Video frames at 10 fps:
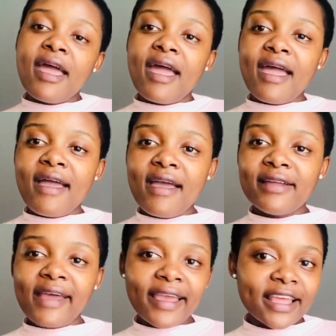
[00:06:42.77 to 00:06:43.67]
and
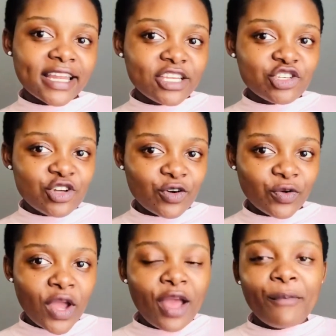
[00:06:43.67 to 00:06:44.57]
I can let you know.
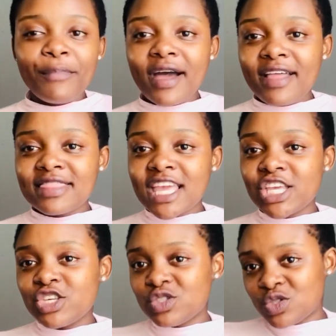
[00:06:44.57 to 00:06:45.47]
But thank
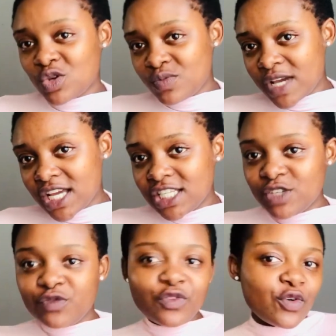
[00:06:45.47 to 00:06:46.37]
you so much
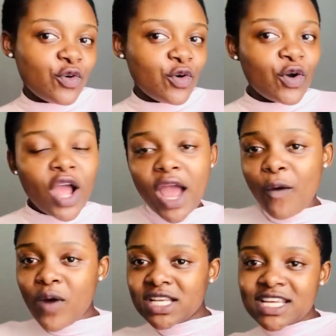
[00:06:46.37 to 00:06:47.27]
for
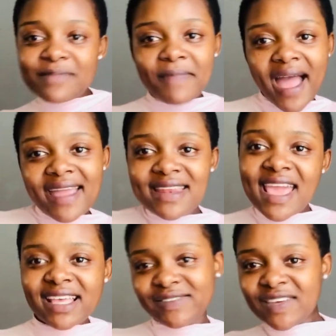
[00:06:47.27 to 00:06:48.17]
watching my
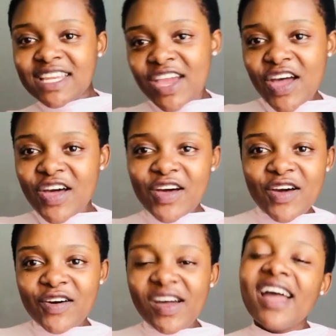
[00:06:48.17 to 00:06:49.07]
next
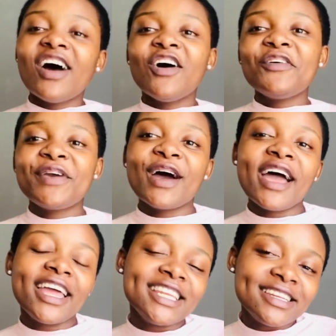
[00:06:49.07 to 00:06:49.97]
video. Oh yeah,
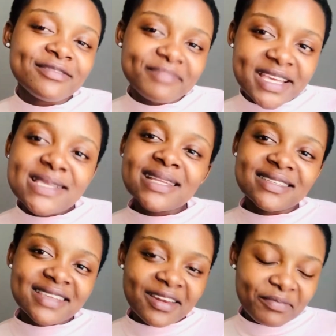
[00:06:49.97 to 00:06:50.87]
and my son is
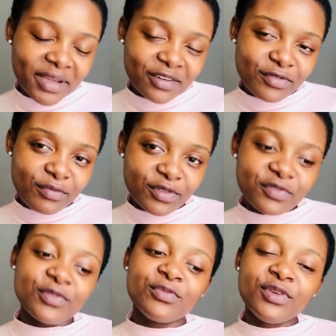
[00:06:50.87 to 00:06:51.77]
getting better from the
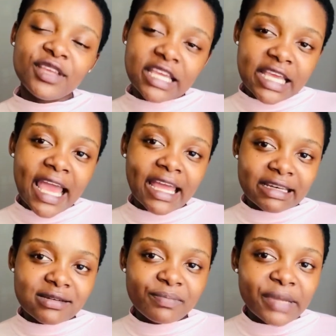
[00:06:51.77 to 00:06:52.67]
flu. He
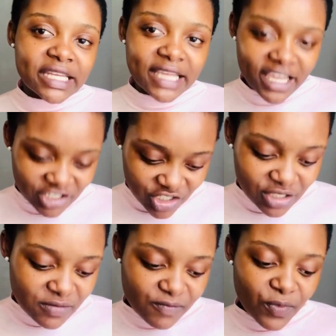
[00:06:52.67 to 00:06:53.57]
had medication
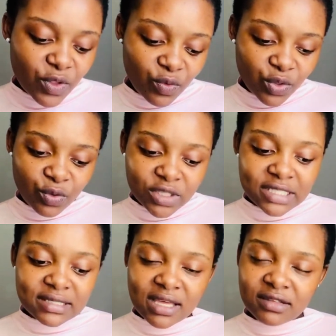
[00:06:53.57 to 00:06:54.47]
with all these
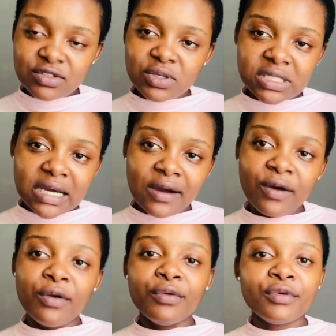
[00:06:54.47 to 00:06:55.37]
things, so now